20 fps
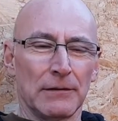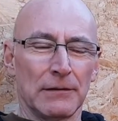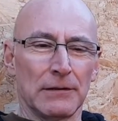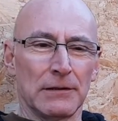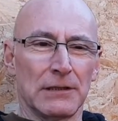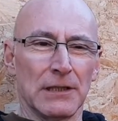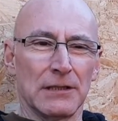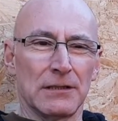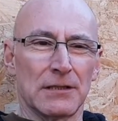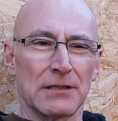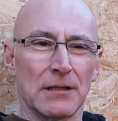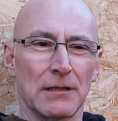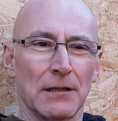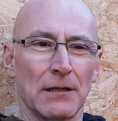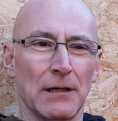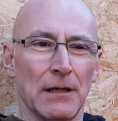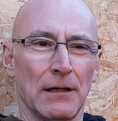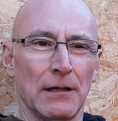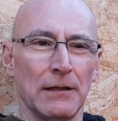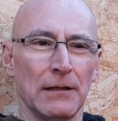did
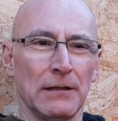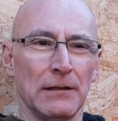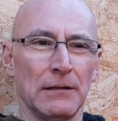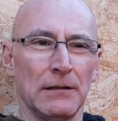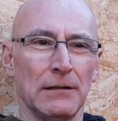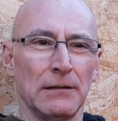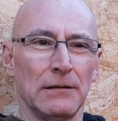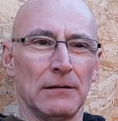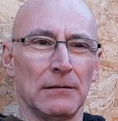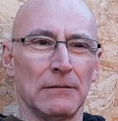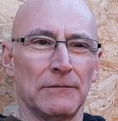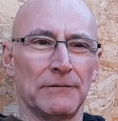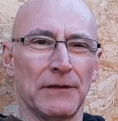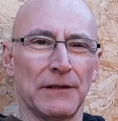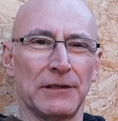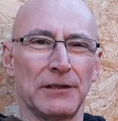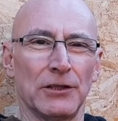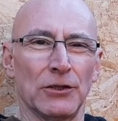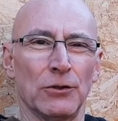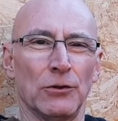a
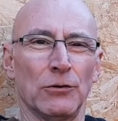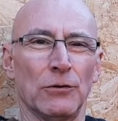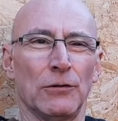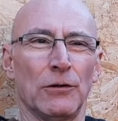video